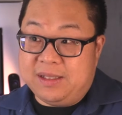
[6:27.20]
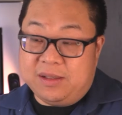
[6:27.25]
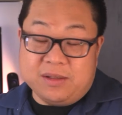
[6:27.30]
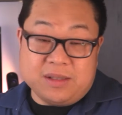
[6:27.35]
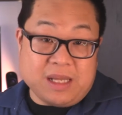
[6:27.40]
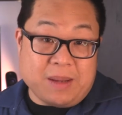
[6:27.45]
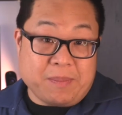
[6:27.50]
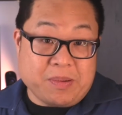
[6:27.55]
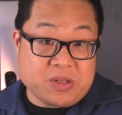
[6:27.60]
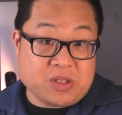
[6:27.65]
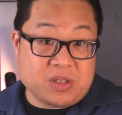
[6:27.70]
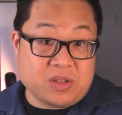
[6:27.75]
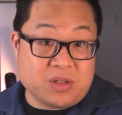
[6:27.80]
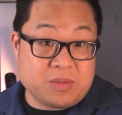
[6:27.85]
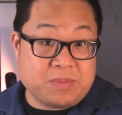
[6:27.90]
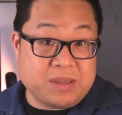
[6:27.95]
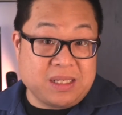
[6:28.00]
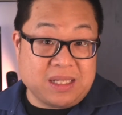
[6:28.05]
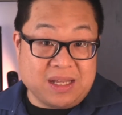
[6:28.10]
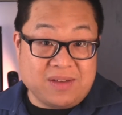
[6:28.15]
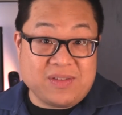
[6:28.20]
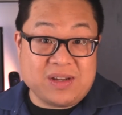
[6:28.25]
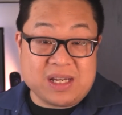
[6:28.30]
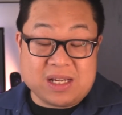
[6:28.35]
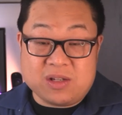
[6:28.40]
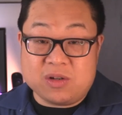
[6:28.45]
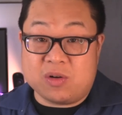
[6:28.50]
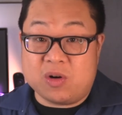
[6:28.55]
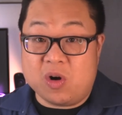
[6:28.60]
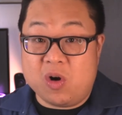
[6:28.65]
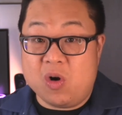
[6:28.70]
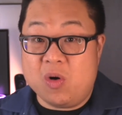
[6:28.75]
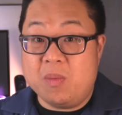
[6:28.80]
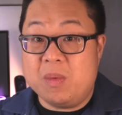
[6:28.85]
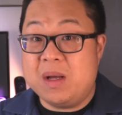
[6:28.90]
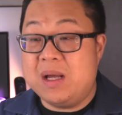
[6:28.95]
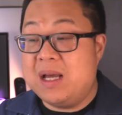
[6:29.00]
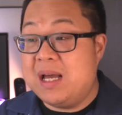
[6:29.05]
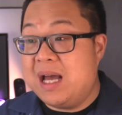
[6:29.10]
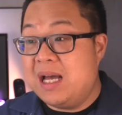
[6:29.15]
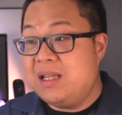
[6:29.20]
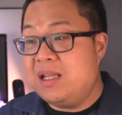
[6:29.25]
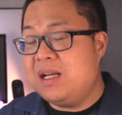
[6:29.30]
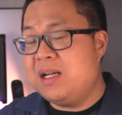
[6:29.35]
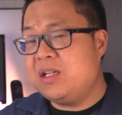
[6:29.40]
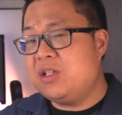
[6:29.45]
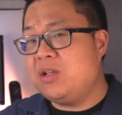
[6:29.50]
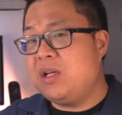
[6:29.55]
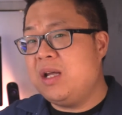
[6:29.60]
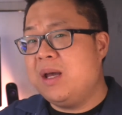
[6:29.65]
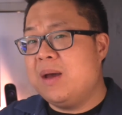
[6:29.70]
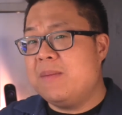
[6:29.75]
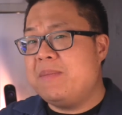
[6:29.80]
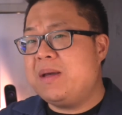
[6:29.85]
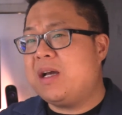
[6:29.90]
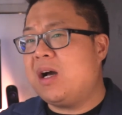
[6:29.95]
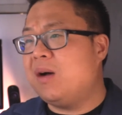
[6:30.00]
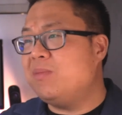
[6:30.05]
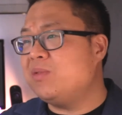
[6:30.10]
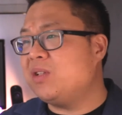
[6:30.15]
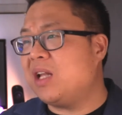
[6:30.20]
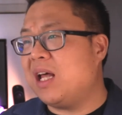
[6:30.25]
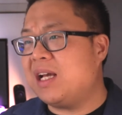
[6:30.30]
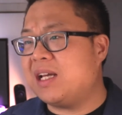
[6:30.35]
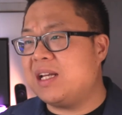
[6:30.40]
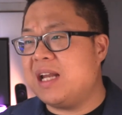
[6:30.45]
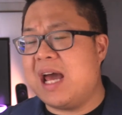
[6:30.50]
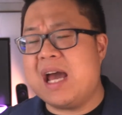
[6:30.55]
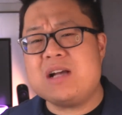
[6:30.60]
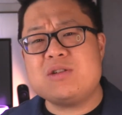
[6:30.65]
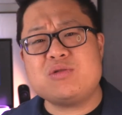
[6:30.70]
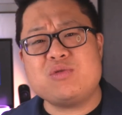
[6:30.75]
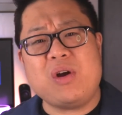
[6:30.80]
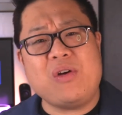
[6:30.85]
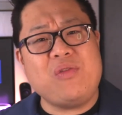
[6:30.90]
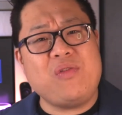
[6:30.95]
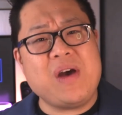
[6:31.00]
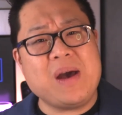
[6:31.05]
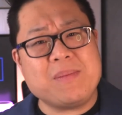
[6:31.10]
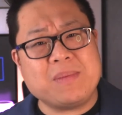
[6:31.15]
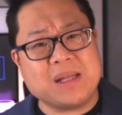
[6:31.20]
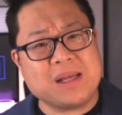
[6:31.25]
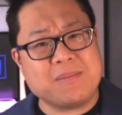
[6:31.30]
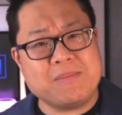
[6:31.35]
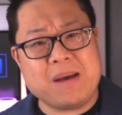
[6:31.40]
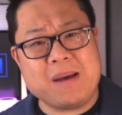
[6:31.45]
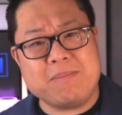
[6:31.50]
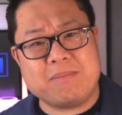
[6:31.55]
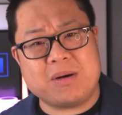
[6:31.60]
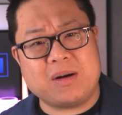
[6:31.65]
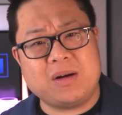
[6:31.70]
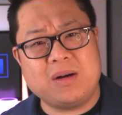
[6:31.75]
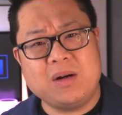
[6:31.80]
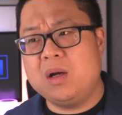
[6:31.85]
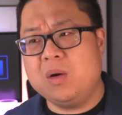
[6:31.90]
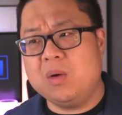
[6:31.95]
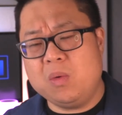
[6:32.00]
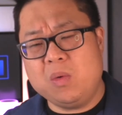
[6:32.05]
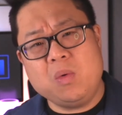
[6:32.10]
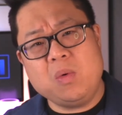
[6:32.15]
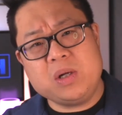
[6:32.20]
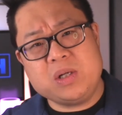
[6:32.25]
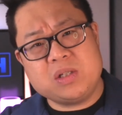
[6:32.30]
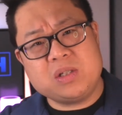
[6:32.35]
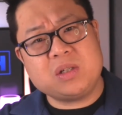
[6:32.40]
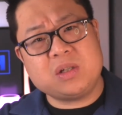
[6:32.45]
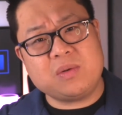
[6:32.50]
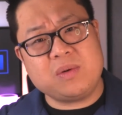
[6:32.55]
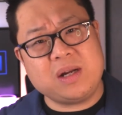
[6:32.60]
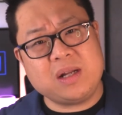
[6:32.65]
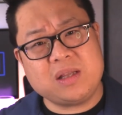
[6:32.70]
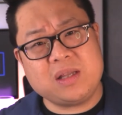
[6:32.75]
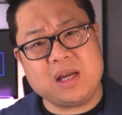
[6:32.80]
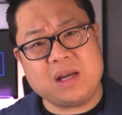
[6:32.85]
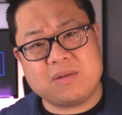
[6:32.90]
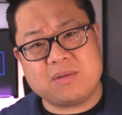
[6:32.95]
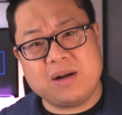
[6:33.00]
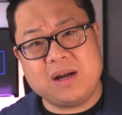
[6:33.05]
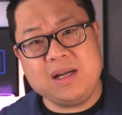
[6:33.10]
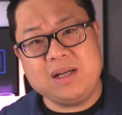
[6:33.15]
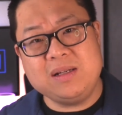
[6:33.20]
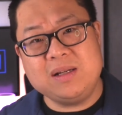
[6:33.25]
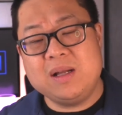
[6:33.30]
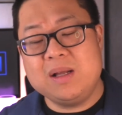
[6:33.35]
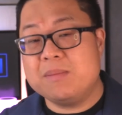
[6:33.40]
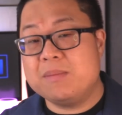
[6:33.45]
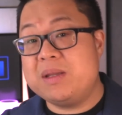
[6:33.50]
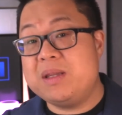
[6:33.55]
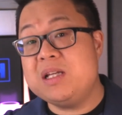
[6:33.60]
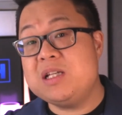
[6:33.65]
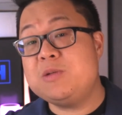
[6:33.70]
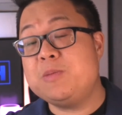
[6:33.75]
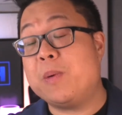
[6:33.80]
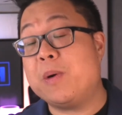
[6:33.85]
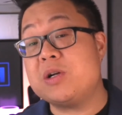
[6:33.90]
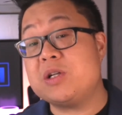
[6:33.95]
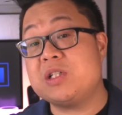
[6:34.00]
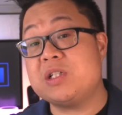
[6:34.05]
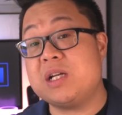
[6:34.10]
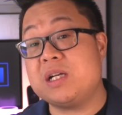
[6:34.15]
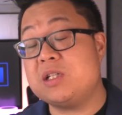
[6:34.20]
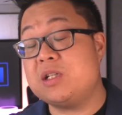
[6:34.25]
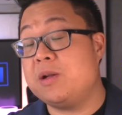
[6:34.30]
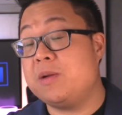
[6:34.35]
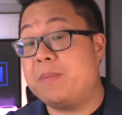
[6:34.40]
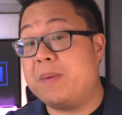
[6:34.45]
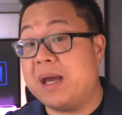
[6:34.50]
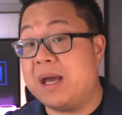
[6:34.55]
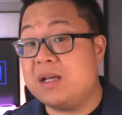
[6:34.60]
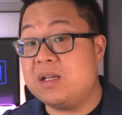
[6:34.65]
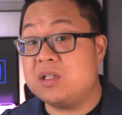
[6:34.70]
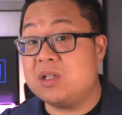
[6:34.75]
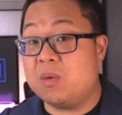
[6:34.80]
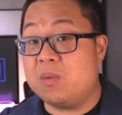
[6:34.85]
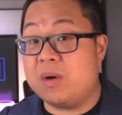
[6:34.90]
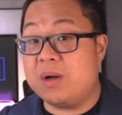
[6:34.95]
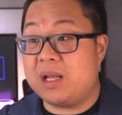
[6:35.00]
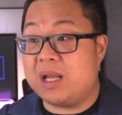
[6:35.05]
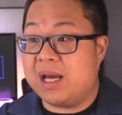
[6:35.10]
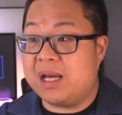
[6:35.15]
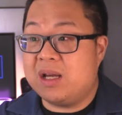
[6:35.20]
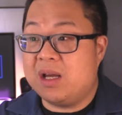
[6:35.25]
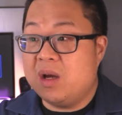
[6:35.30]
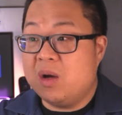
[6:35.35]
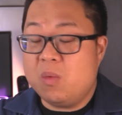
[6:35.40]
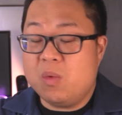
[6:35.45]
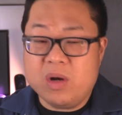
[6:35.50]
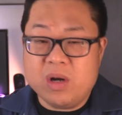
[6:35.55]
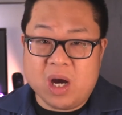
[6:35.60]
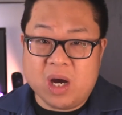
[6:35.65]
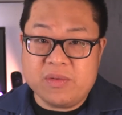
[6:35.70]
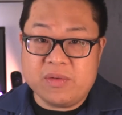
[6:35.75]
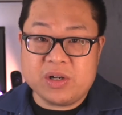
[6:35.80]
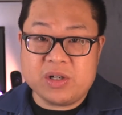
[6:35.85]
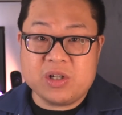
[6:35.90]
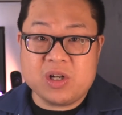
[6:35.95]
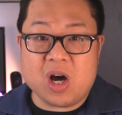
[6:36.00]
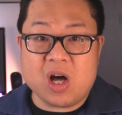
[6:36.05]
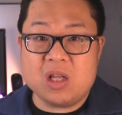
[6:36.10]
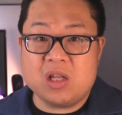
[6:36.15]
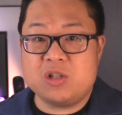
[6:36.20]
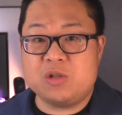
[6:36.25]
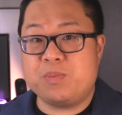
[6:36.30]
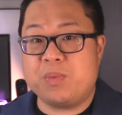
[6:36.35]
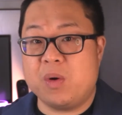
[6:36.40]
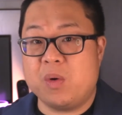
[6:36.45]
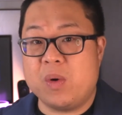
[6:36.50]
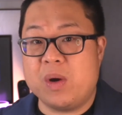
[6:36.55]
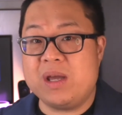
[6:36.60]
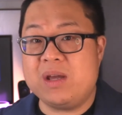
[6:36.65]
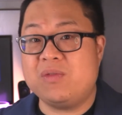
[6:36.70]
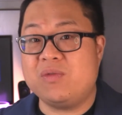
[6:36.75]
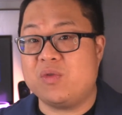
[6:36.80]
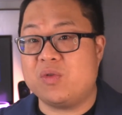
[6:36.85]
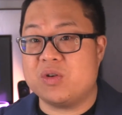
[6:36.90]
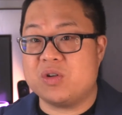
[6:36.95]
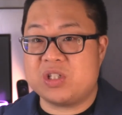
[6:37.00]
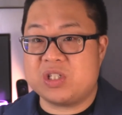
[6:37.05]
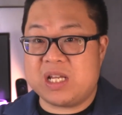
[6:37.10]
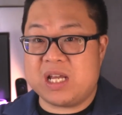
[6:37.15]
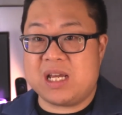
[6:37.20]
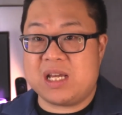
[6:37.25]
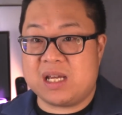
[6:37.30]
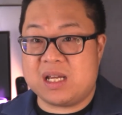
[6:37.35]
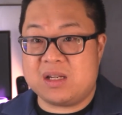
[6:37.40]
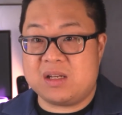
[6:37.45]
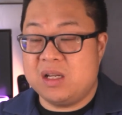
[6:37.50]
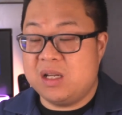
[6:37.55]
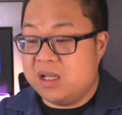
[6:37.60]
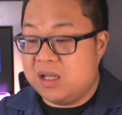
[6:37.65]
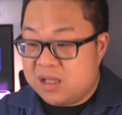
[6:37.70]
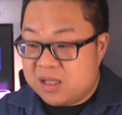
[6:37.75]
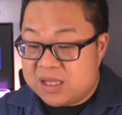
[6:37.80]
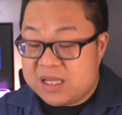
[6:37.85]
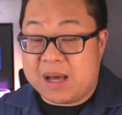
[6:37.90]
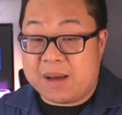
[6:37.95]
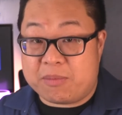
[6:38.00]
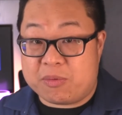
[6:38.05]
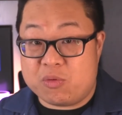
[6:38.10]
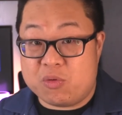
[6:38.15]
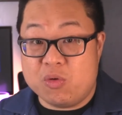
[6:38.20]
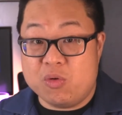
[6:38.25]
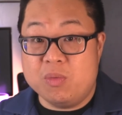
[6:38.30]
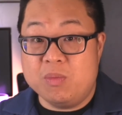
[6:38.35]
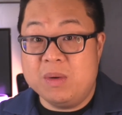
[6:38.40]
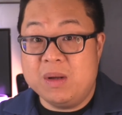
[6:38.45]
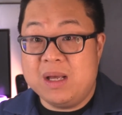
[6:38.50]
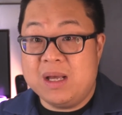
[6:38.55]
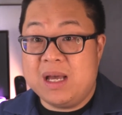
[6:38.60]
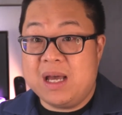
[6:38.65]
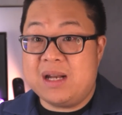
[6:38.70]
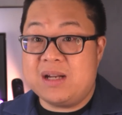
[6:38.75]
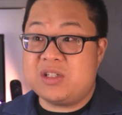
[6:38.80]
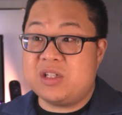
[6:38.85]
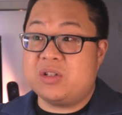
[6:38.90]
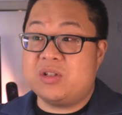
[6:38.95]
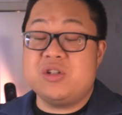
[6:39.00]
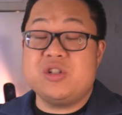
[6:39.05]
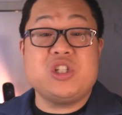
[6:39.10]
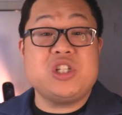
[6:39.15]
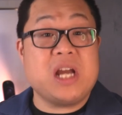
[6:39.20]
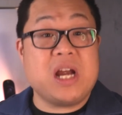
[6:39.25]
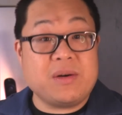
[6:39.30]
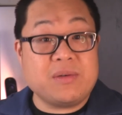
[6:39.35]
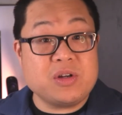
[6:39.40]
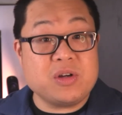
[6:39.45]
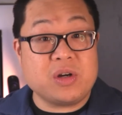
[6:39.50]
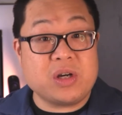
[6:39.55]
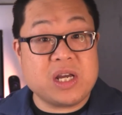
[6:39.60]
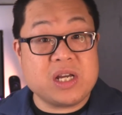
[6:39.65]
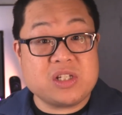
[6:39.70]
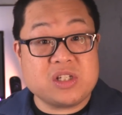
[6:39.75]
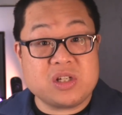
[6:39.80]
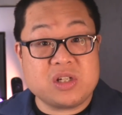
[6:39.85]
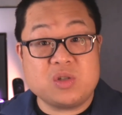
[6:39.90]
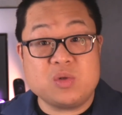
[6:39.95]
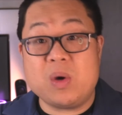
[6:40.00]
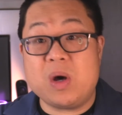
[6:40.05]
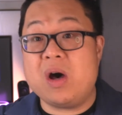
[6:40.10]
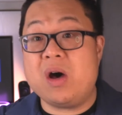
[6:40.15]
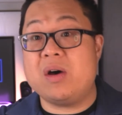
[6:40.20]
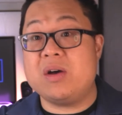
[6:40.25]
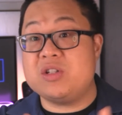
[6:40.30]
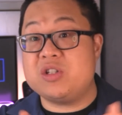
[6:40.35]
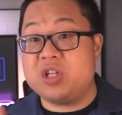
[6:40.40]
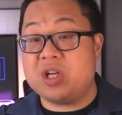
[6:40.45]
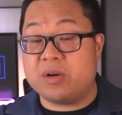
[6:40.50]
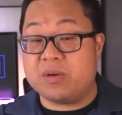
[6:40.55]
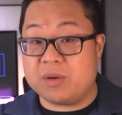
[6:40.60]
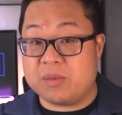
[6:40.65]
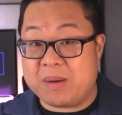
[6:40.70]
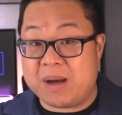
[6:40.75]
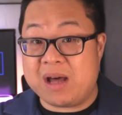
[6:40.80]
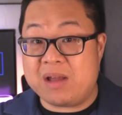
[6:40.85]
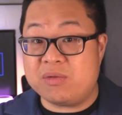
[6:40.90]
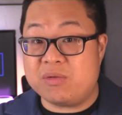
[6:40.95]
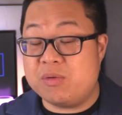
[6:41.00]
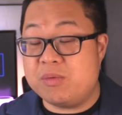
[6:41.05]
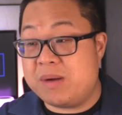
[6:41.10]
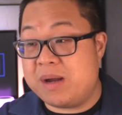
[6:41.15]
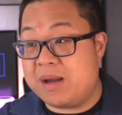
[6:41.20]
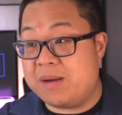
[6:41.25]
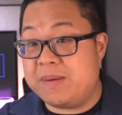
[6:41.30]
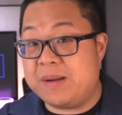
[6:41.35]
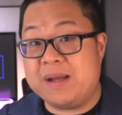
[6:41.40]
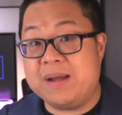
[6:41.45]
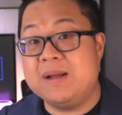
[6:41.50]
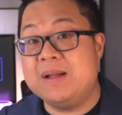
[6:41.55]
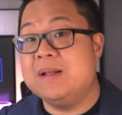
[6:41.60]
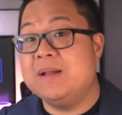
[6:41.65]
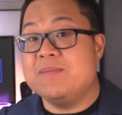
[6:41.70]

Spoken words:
know, that person could be living in your home and then actually becomes like an extra family member, which is a great thing, right? But this person is actually paying somewhat like $100 per week for staying in that room, and it's actually sharing your kitchen as well and sharing a bathroom maybe.